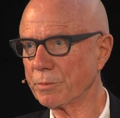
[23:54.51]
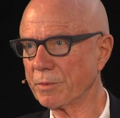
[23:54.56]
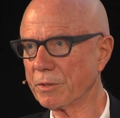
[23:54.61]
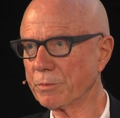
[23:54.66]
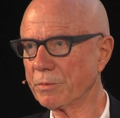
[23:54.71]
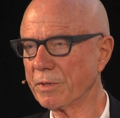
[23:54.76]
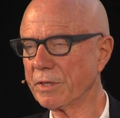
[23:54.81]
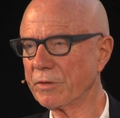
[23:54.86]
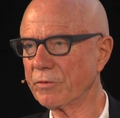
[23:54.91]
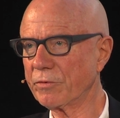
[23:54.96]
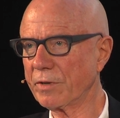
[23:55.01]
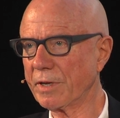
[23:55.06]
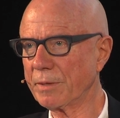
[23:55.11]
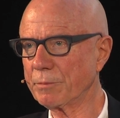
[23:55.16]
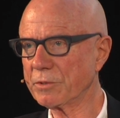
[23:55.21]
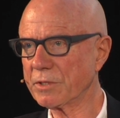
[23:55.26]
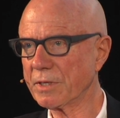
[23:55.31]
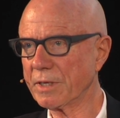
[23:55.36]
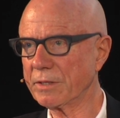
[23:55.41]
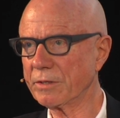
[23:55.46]
but with
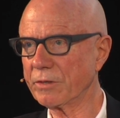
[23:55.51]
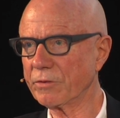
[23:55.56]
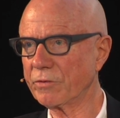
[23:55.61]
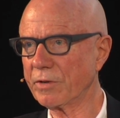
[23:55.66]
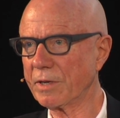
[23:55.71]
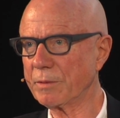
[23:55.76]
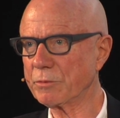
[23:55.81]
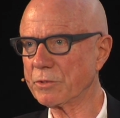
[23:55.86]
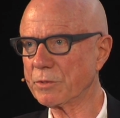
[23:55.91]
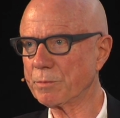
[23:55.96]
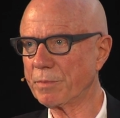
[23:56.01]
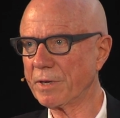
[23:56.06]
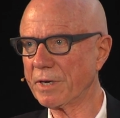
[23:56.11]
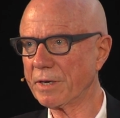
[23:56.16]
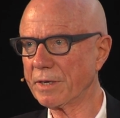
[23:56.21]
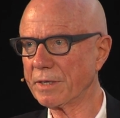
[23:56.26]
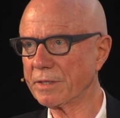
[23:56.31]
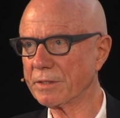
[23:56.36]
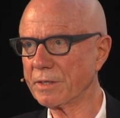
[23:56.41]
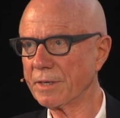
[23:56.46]
in the same
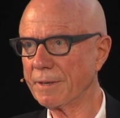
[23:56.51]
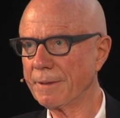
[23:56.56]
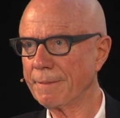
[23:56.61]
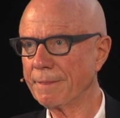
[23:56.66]
spirit.